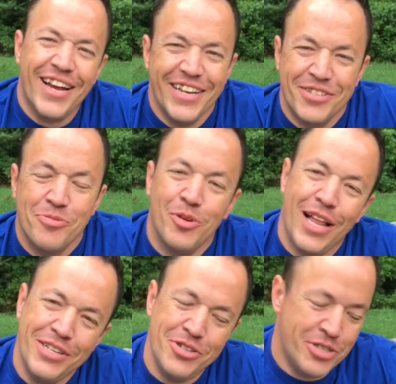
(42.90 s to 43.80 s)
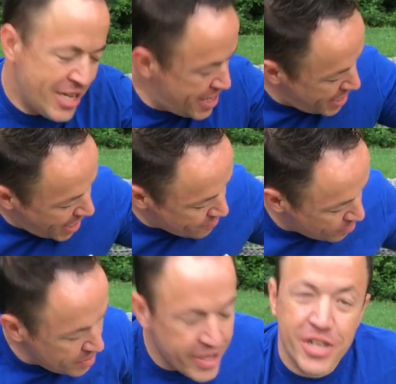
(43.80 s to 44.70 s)
guys, well as you see, I've
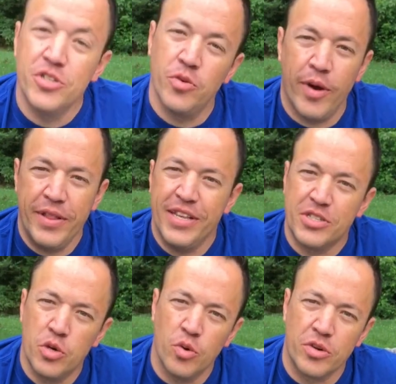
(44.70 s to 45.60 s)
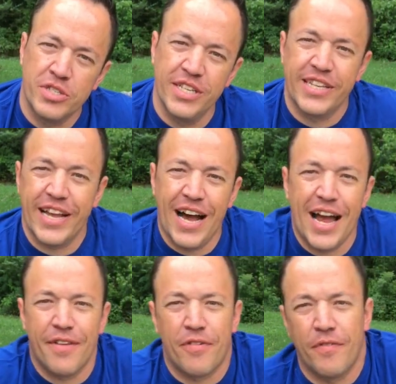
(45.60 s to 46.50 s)
really enjoyed this cooler since I
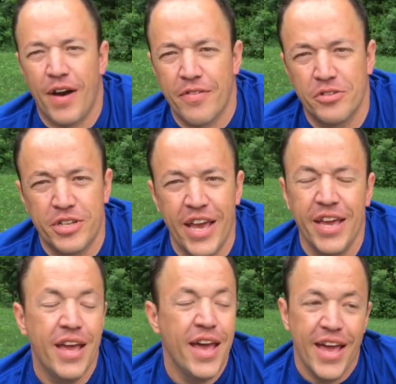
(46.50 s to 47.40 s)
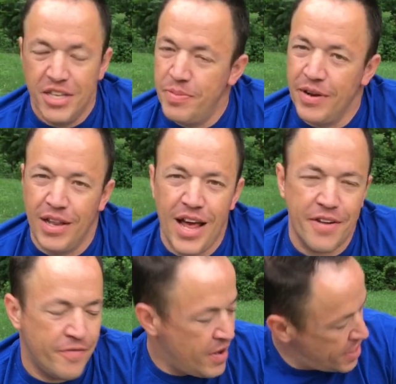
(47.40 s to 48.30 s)
got it for Father's Day. It's been a
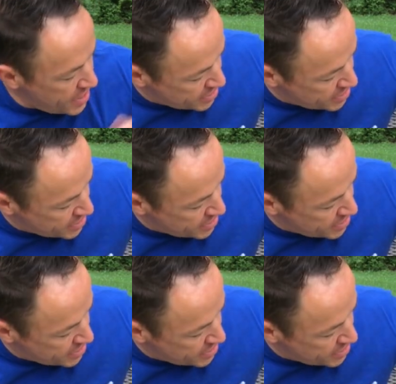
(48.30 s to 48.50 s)
lot of fun.